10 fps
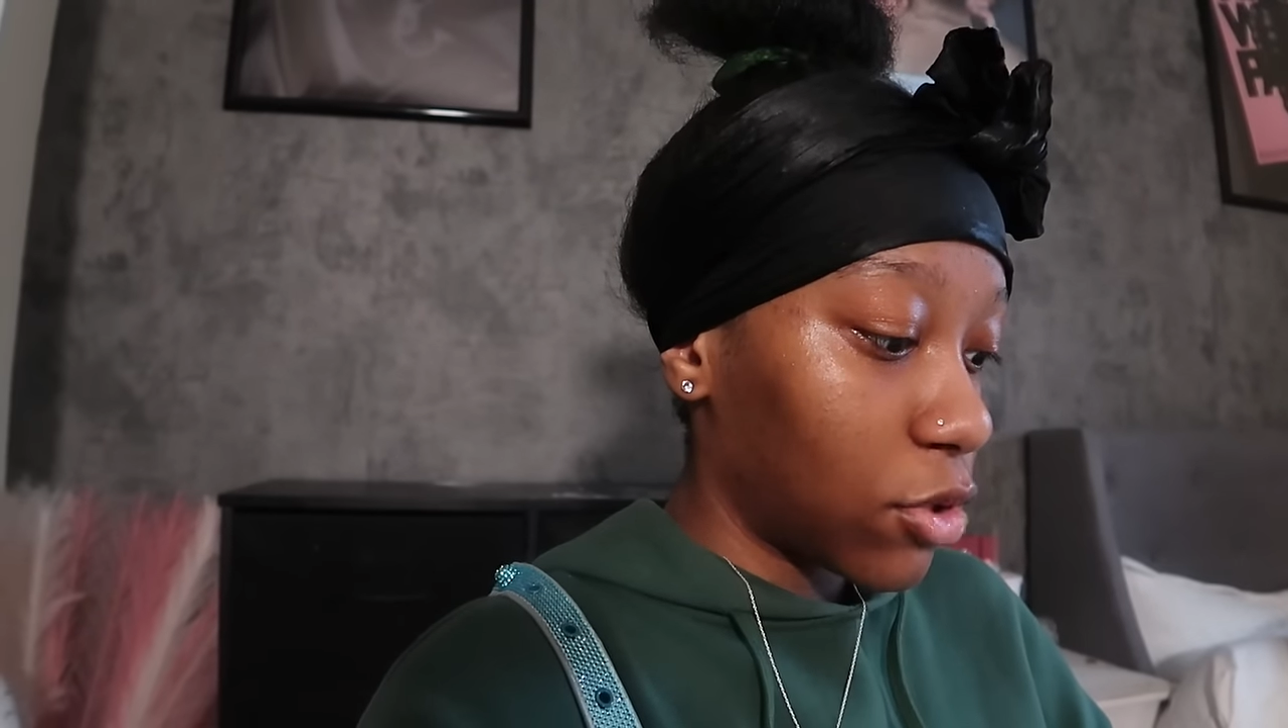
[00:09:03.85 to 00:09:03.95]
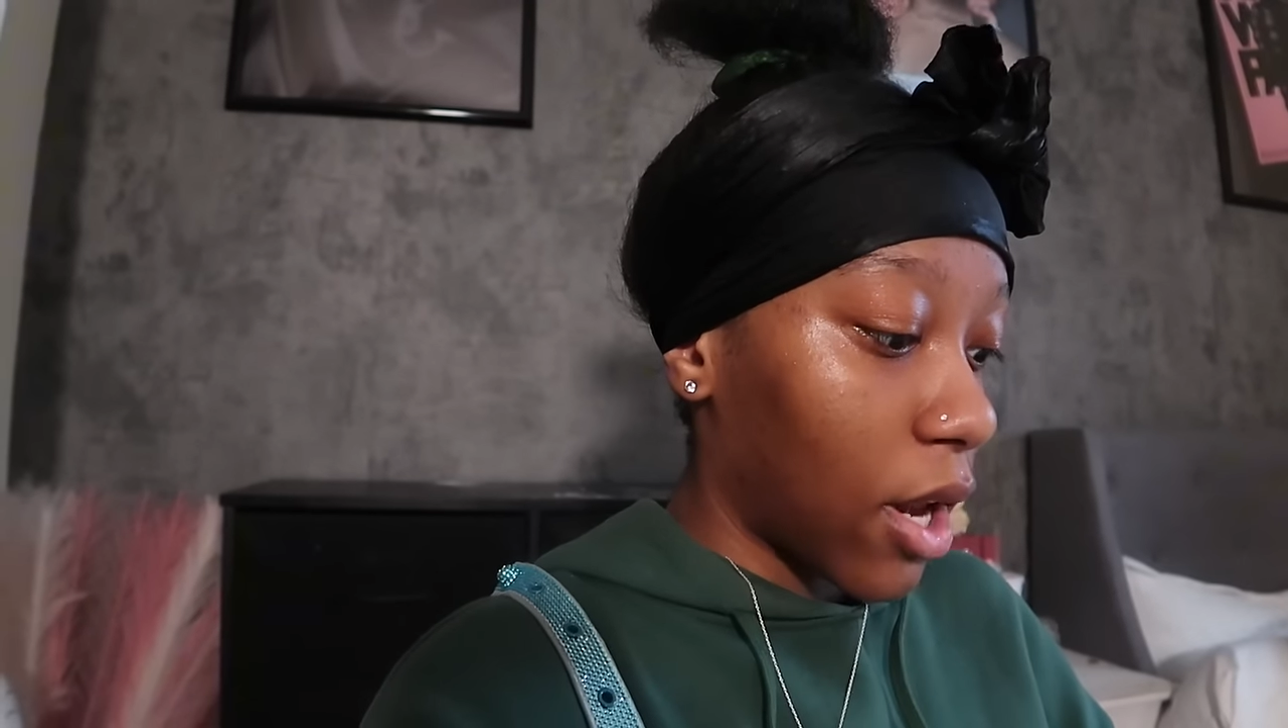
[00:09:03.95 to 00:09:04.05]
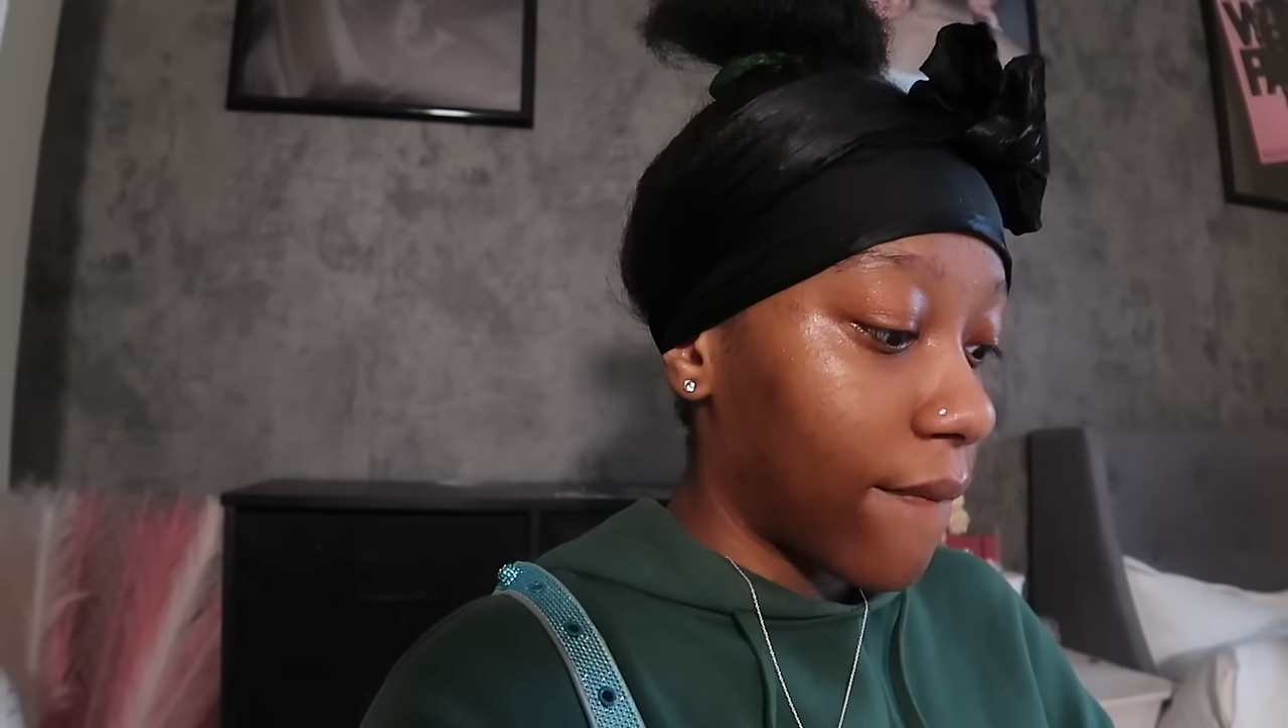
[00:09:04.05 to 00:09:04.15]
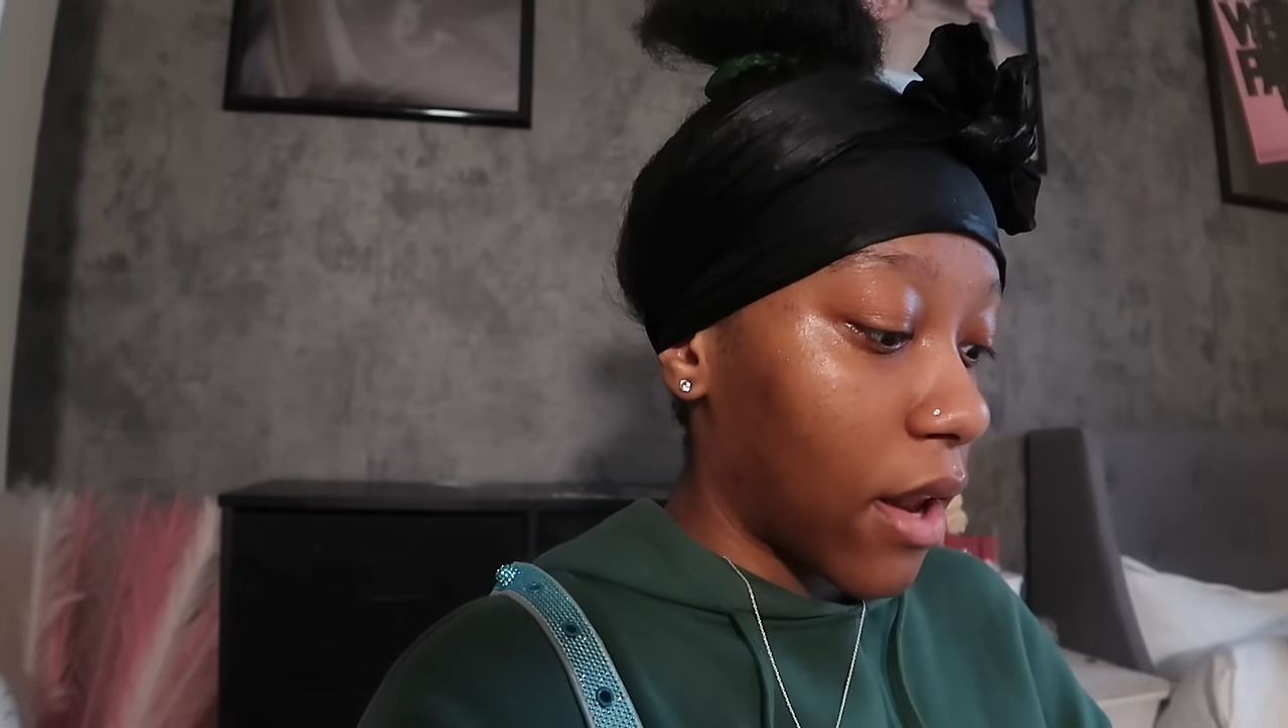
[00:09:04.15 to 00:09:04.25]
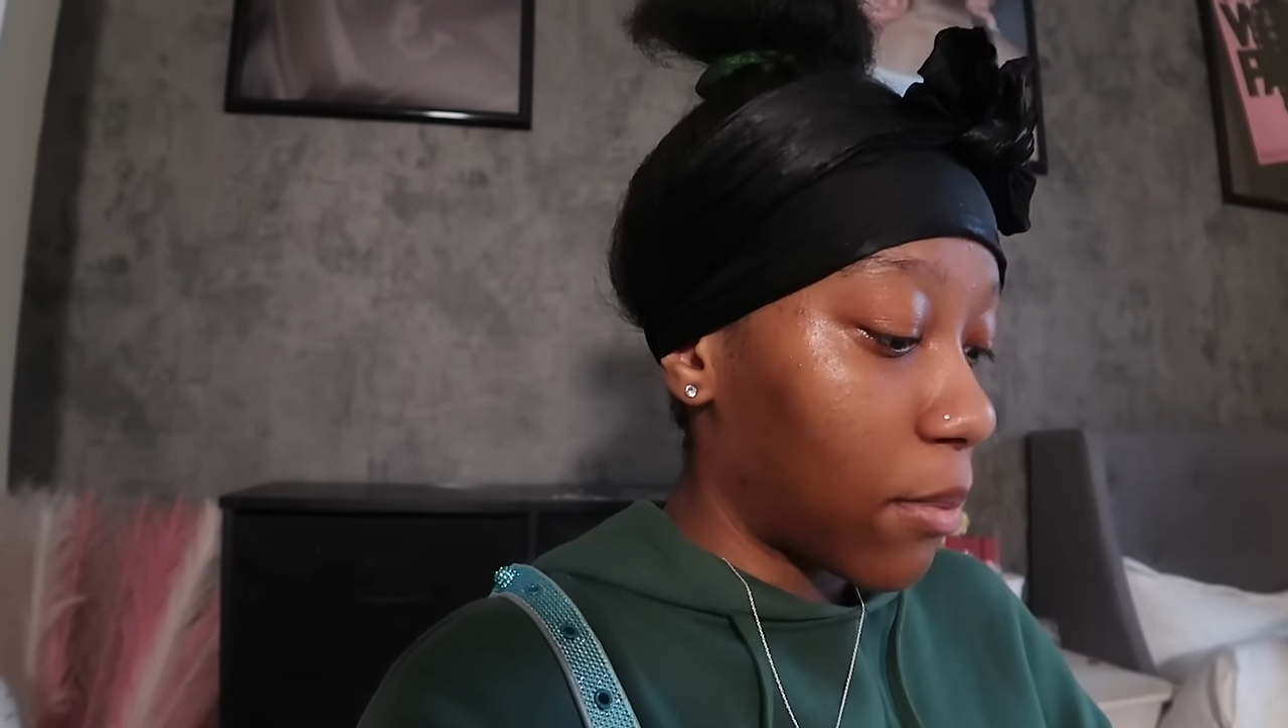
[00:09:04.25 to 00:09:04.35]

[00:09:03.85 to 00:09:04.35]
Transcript: try to find